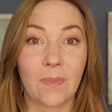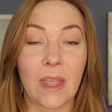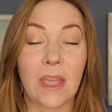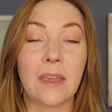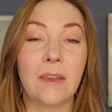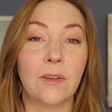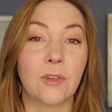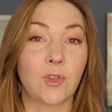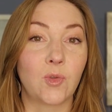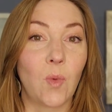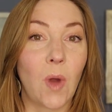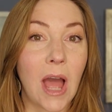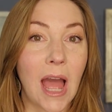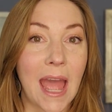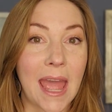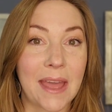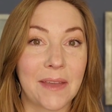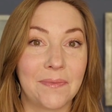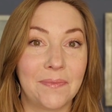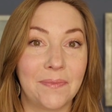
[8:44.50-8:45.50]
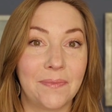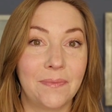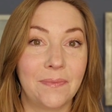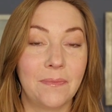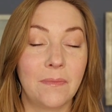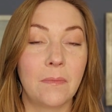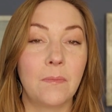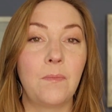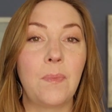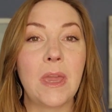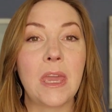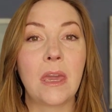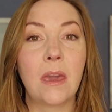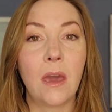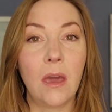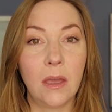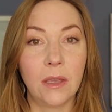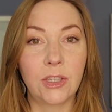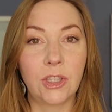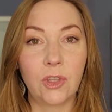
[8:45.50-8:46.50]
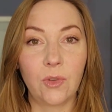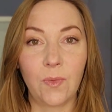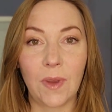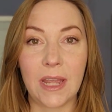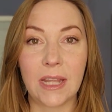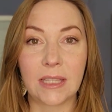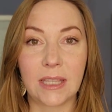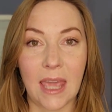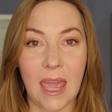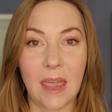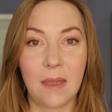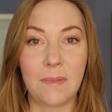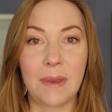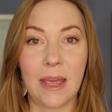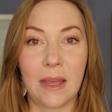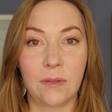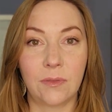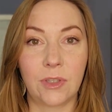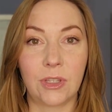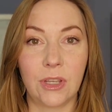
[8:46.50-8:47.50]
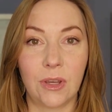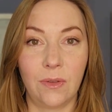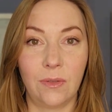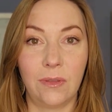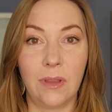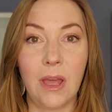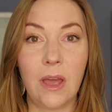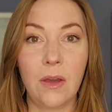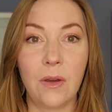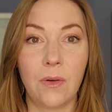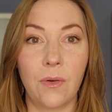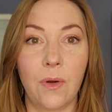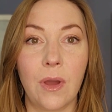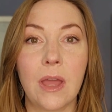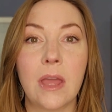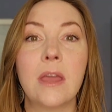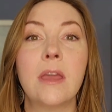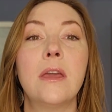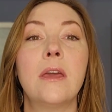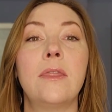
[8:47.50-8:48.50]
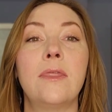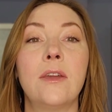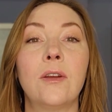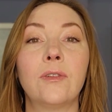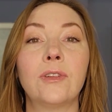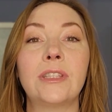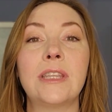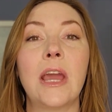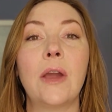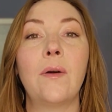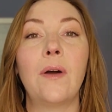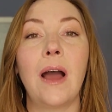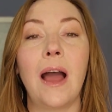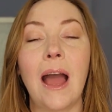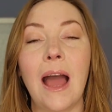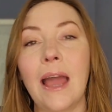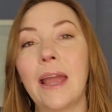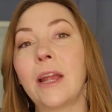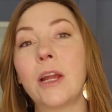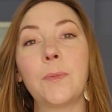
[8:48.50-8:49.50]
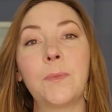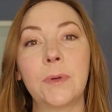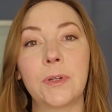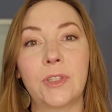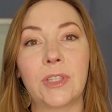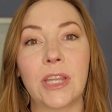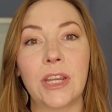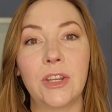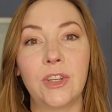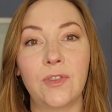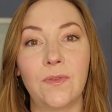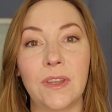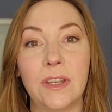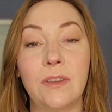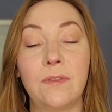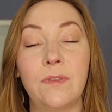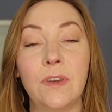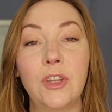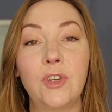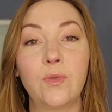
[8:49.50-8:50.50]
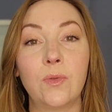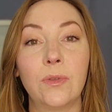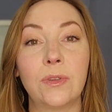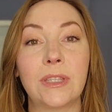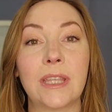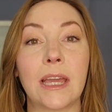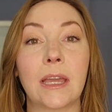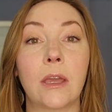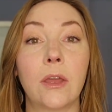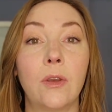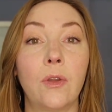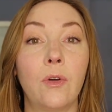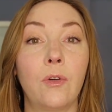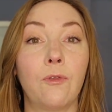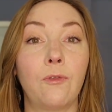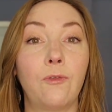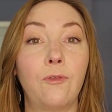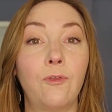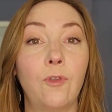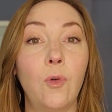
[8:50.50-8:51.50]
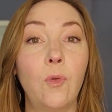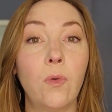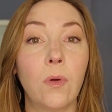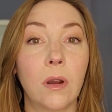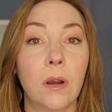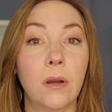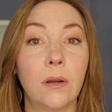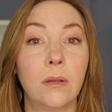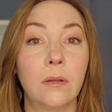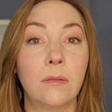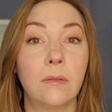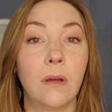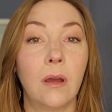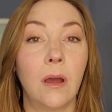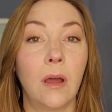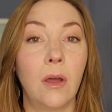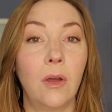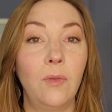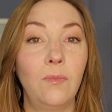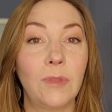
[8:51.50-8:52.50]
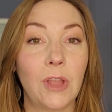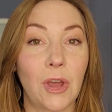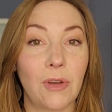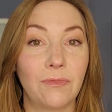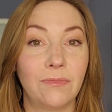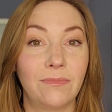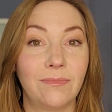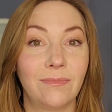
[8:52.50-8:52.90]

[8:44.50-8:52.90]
Here's why. Because the rates came down so low, there is now a higher percentage of individuals that can afford a home loan,